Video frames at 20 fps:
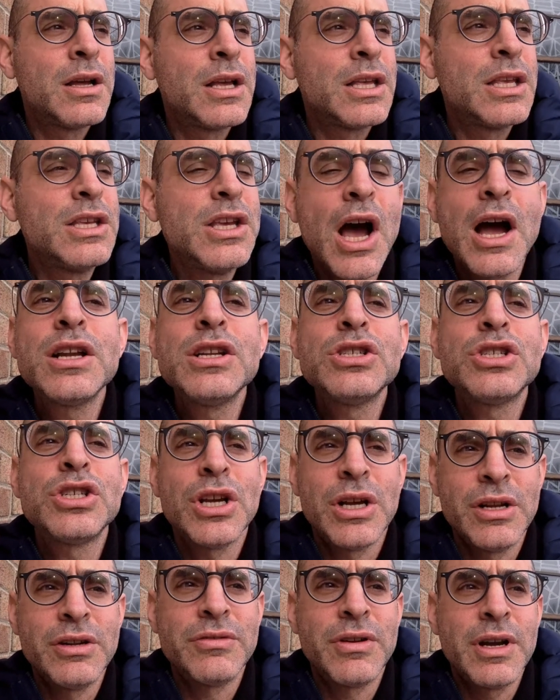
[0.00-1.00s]
young
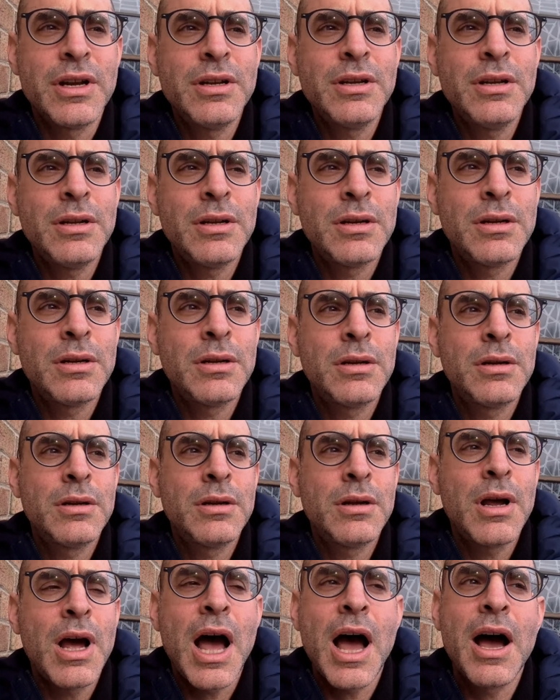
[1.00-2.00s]
children
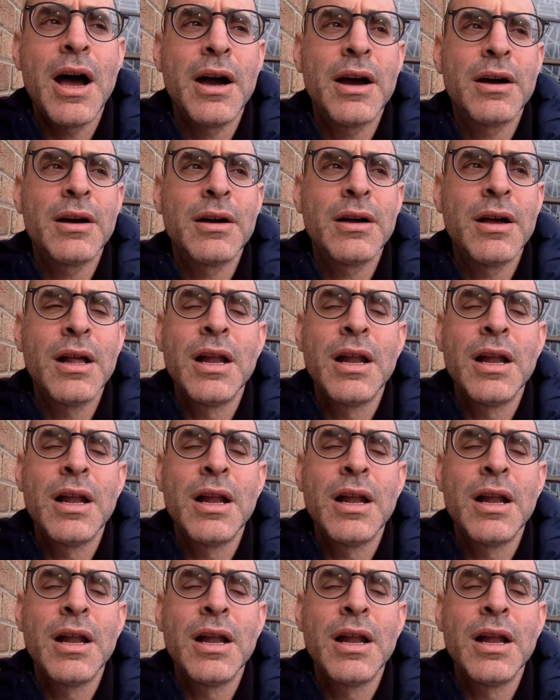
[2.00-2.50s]
are